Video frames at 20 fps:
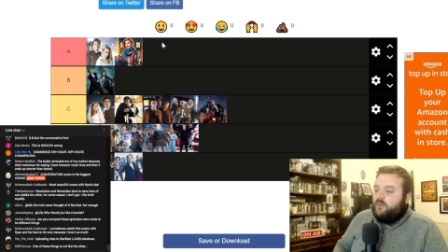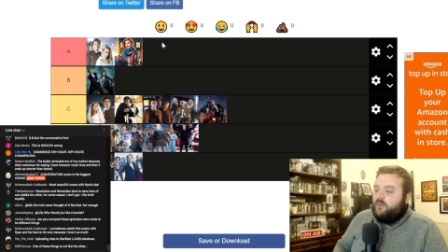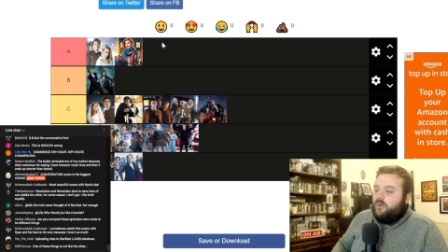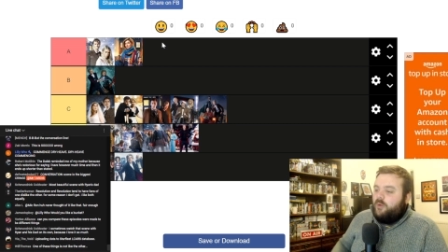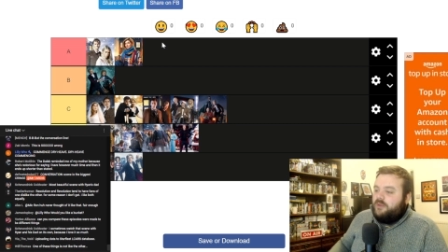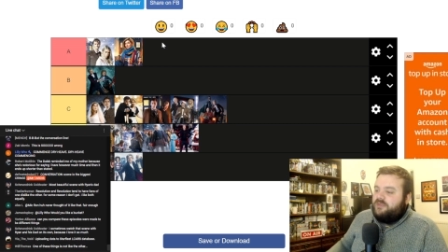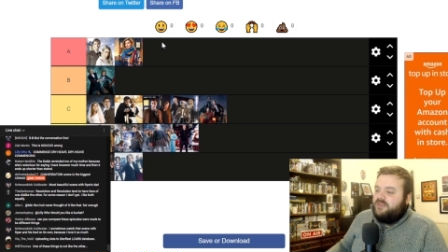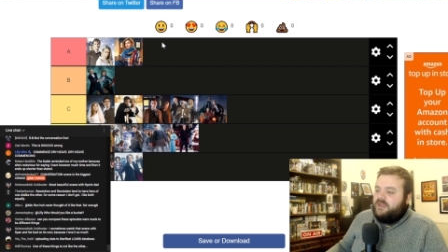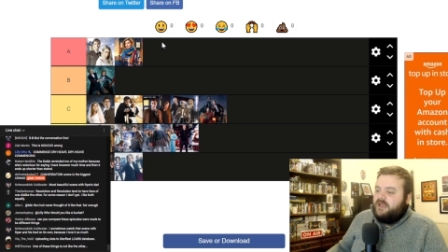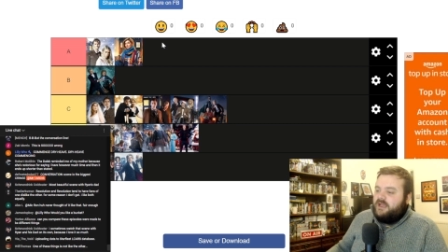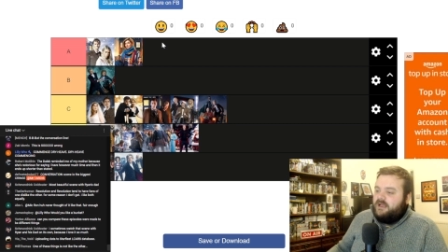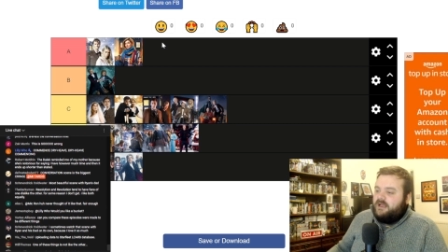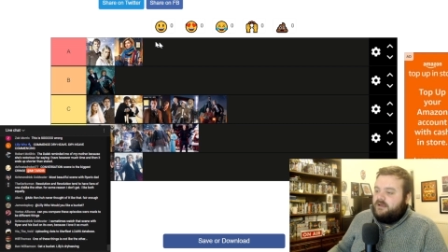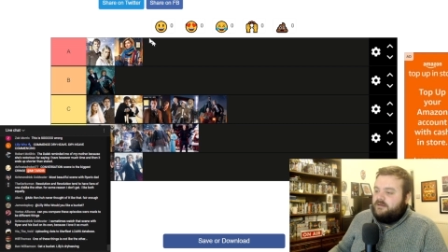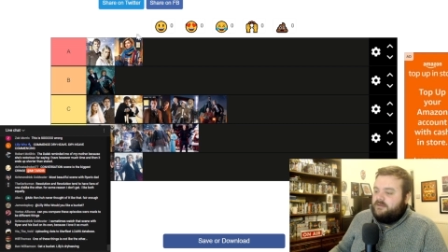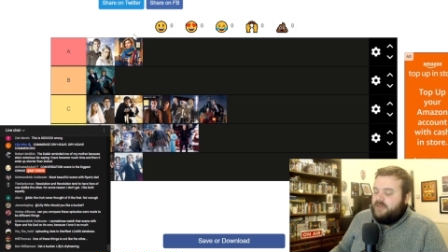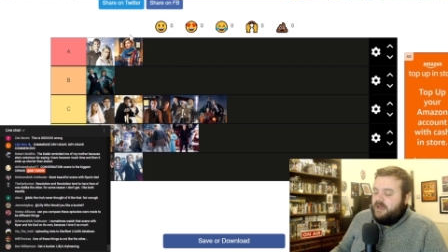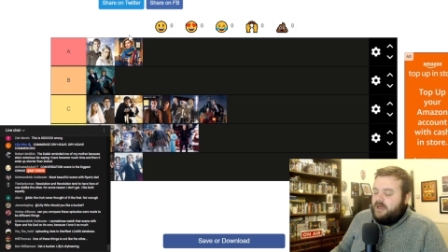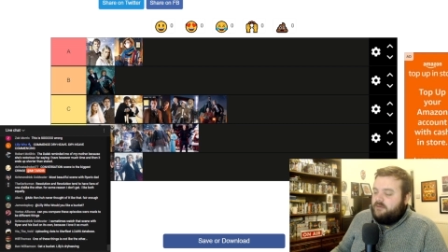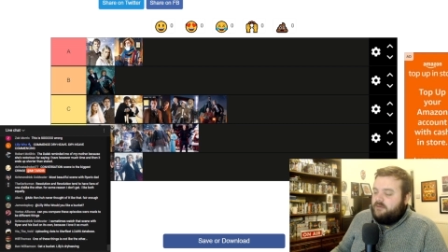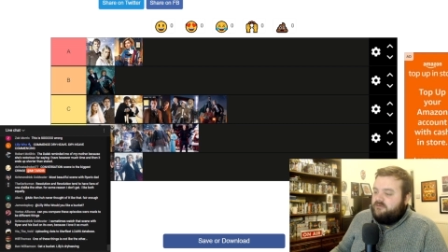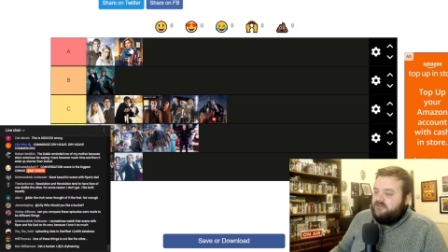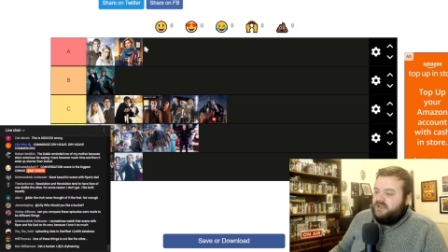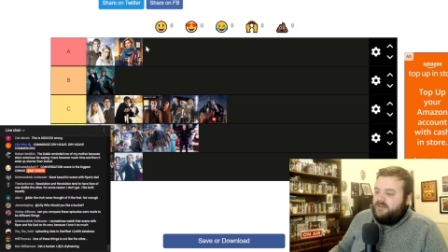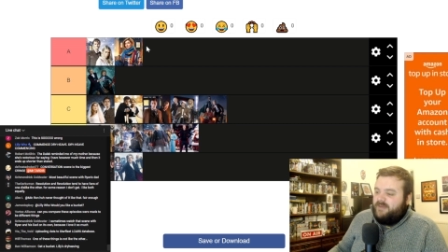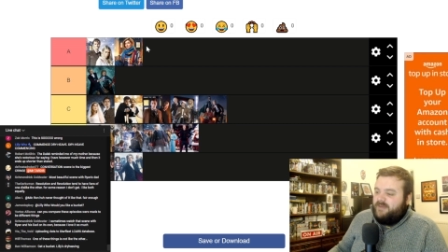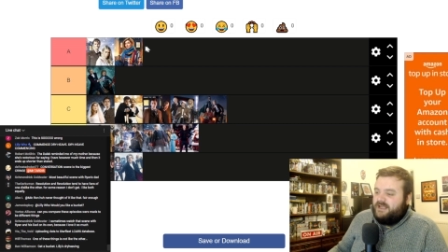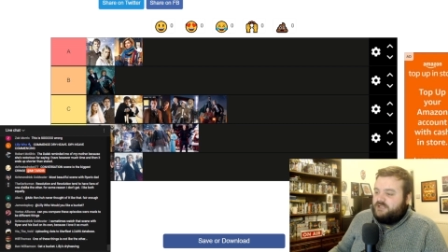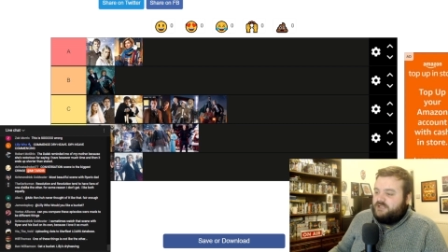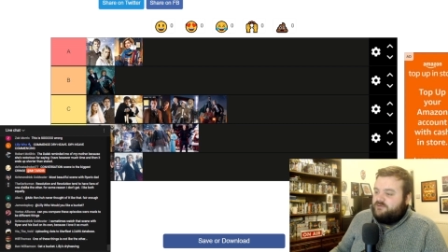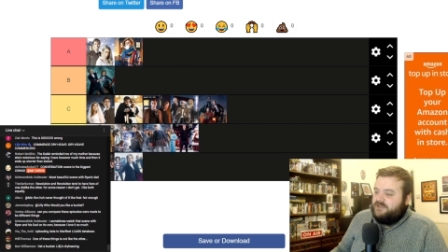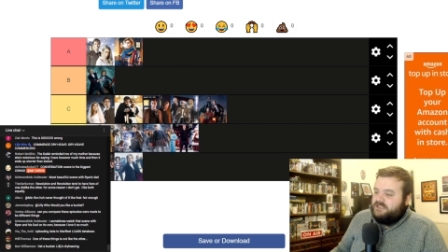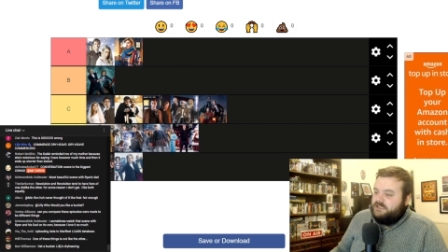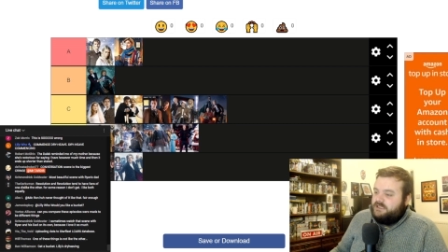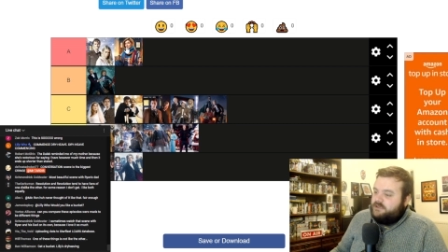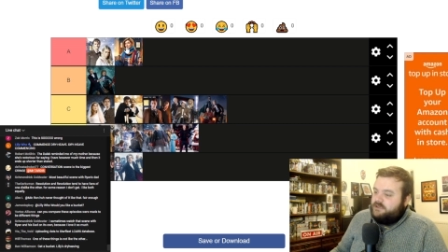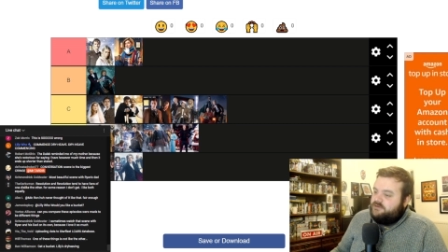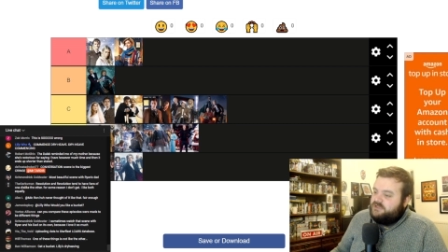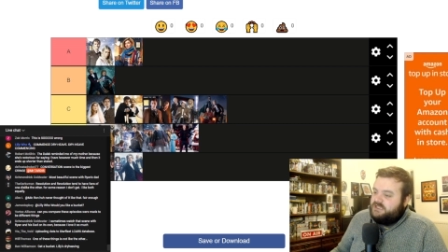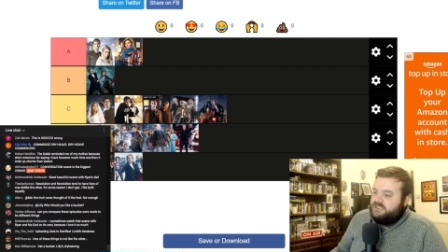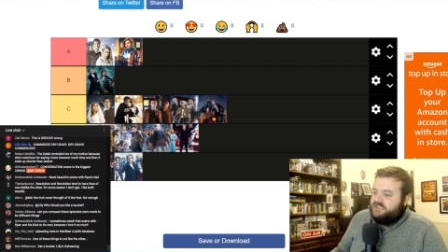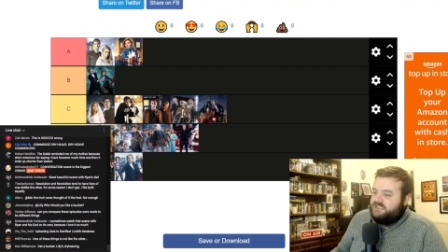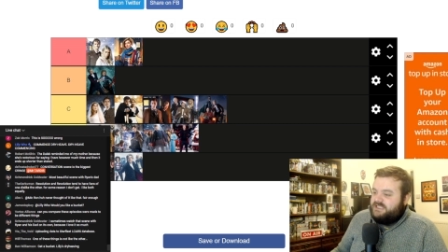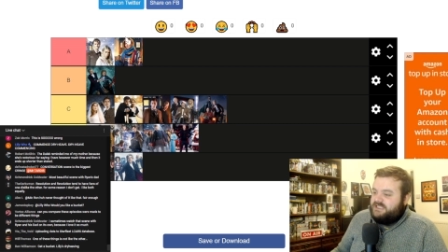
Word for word: But one thing that really makes Resolution